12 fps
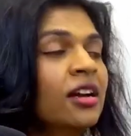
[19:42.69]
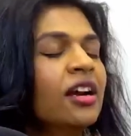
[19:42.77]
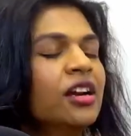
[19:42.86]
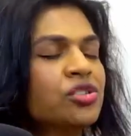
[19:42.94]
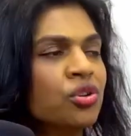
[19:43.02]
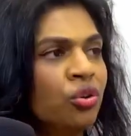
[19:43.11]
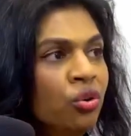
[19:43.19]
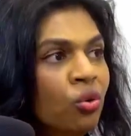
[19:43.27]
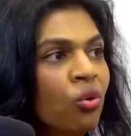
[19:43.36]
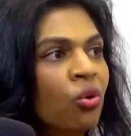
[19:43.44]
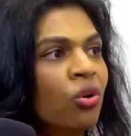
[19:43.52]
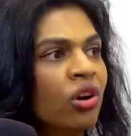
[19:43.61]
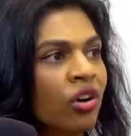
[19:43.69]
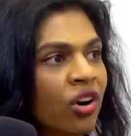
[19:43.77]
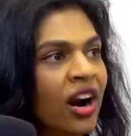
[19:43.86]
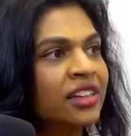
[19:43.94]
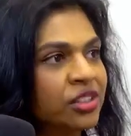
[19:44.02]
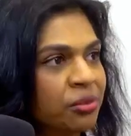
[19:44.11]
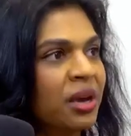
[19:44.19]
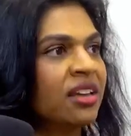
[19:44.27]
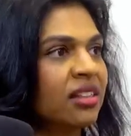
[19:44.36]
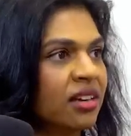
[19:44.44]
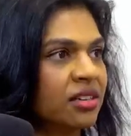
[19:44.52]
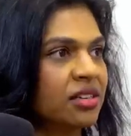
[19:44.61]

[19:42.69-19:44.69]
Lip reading: It's your right to make that